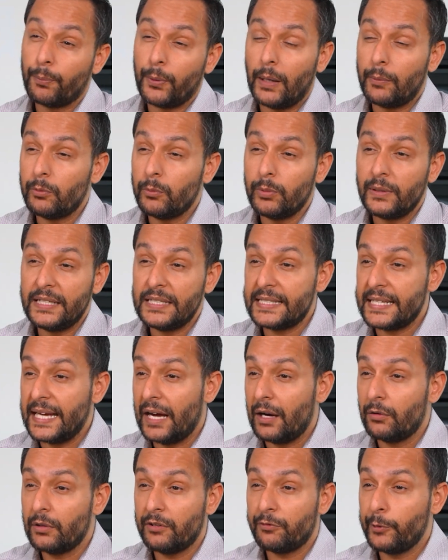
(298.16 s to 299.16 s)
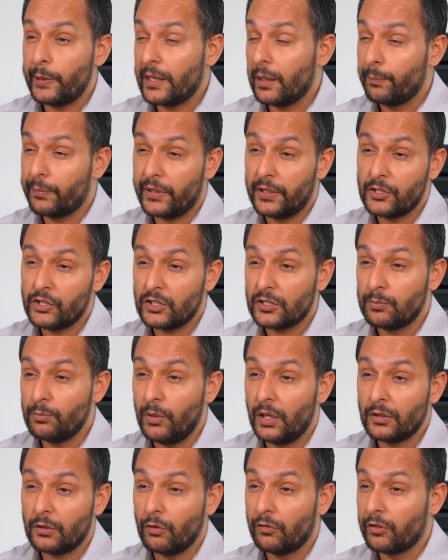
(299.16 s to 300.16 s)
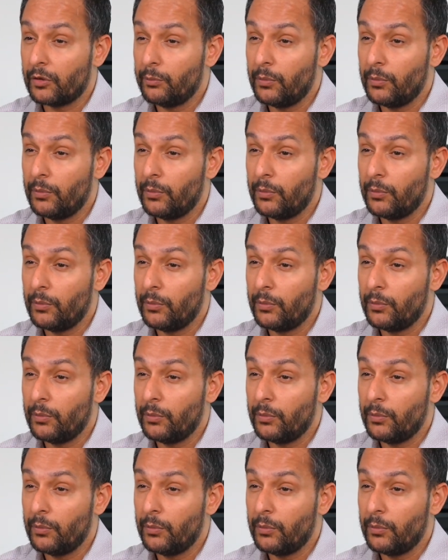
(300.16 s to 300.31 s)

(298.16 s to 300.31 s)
probably down, if we compare just month over